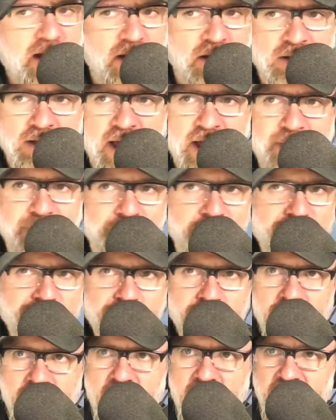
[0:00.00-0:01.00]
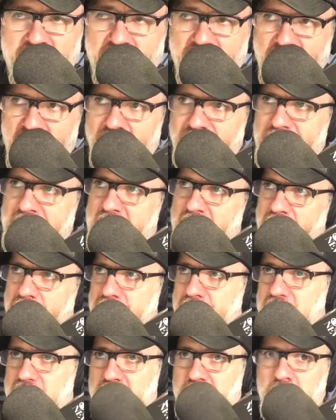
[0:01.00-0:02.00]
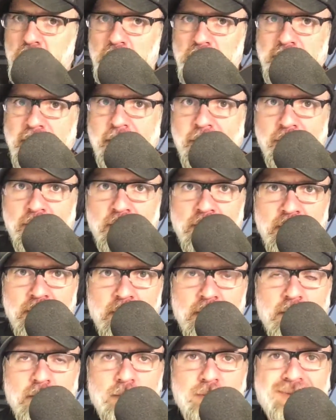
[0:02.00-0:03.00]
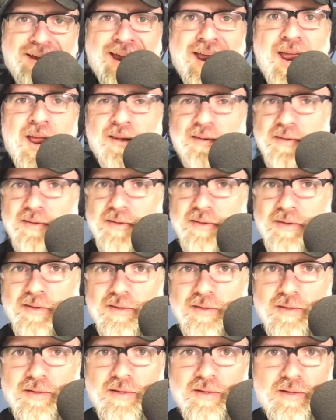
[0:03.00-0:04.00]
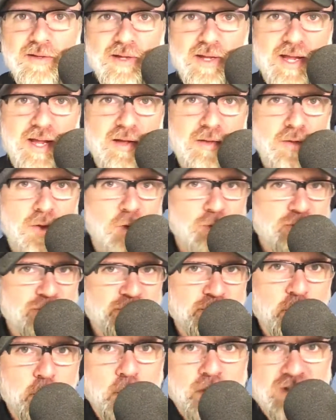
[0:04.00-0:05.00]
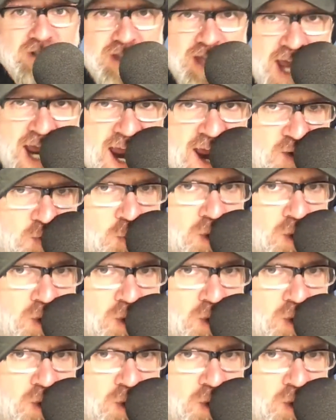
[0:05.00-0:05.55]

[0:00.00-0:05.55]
a letter if you like. I love to get a physical letter. Man, how old school is that?